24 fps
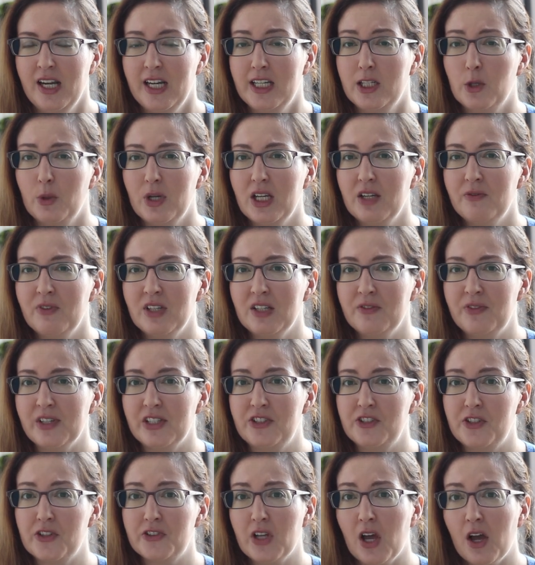You know, even if
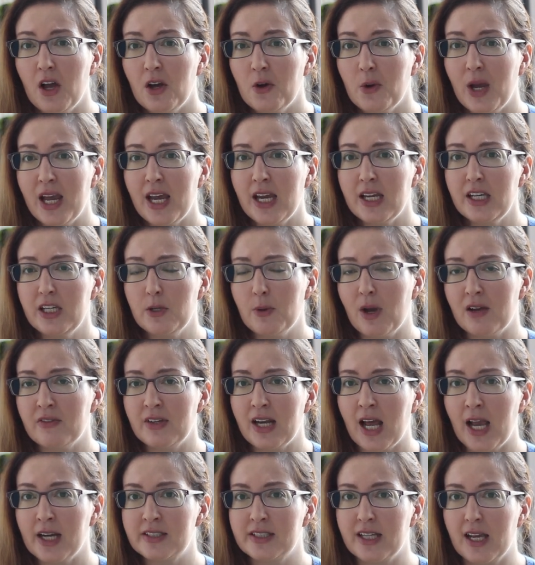it's just a, oh, hey, you have an
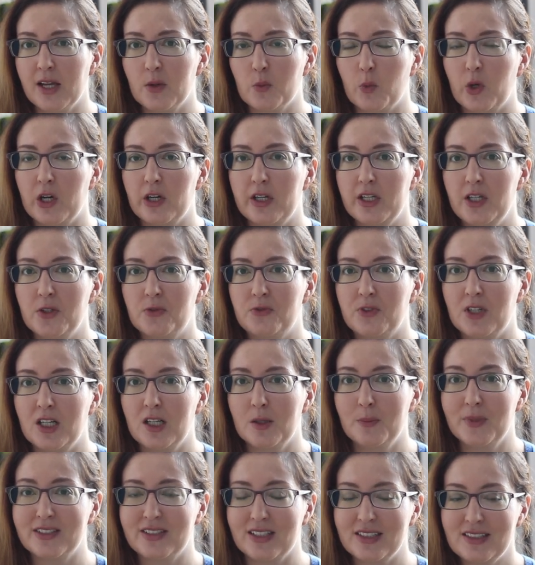accent, where are you
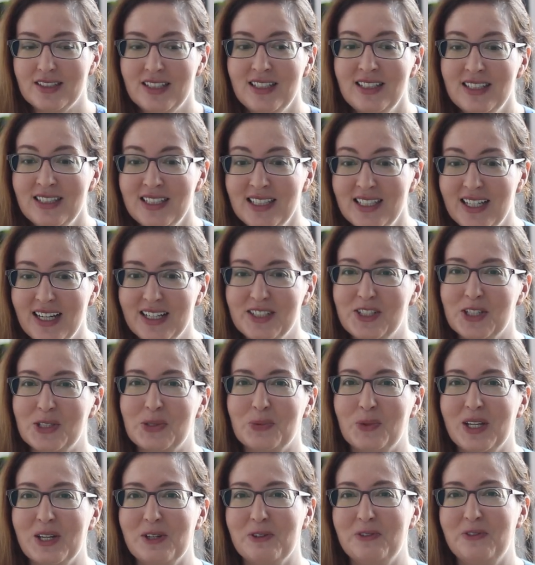from? It's like, ah, I just
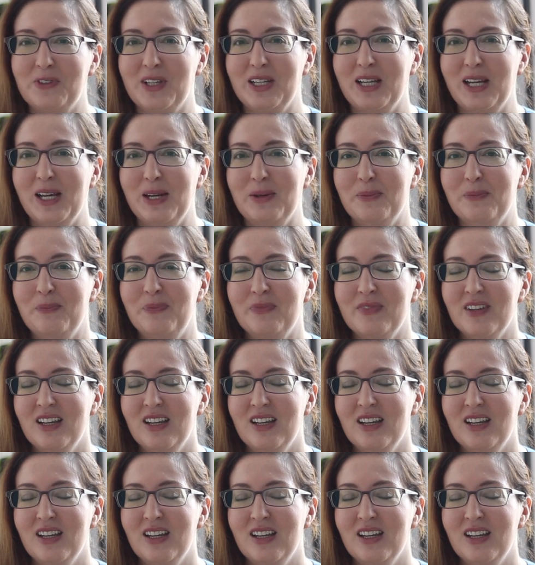want to fit in.